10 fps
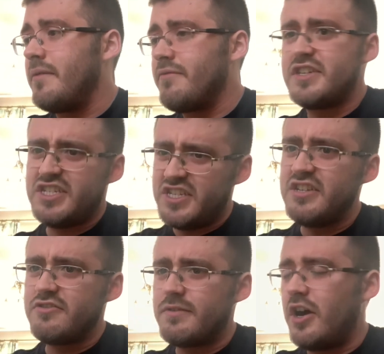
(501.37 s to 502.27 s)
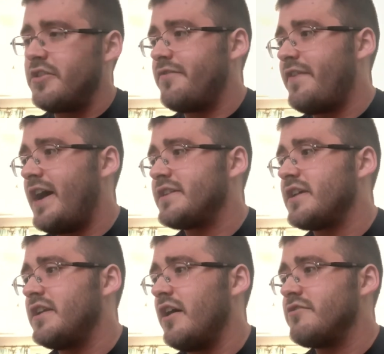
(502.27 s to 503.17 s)
Obviously, she deals with artifacts,
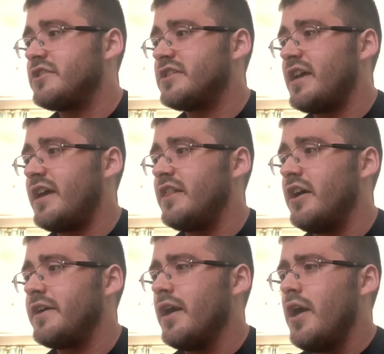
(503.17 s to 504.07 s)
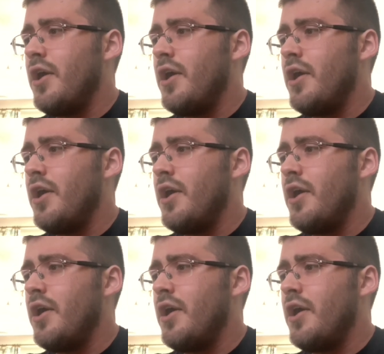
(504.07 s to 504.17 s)
and I'd say like